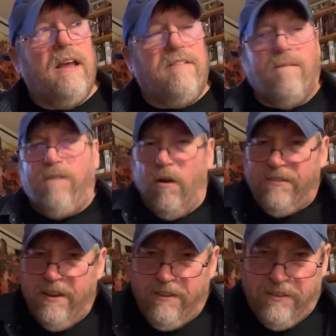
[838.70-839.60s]
a false
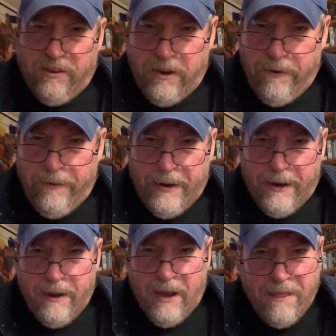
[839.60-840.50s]
sense of
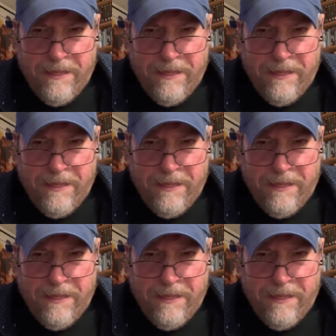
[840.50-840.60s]
security, I